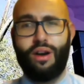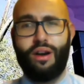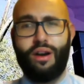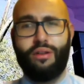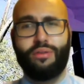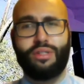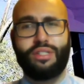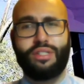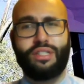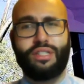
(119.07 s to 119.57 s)
I
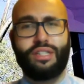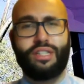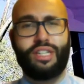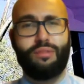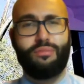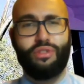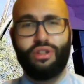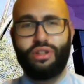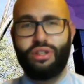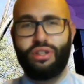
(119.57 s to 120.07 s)
was a
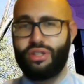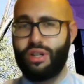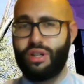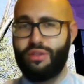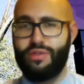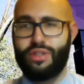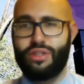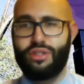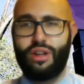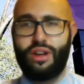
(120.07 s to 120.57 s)
community
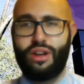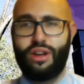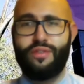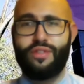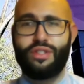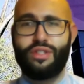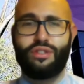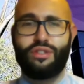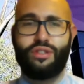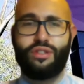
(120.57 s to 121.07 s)
service
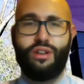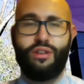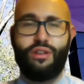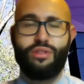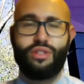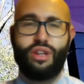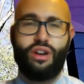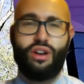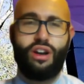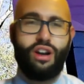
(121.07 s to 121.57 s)
officer. I was
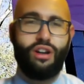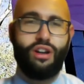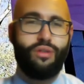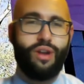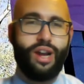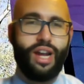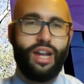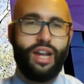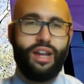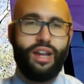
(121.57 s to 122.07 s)
a
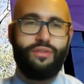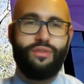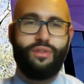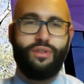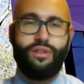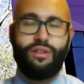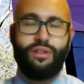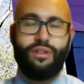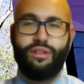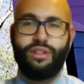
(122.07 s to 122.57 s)
RA
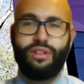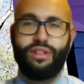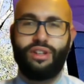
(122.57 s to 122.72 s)
for you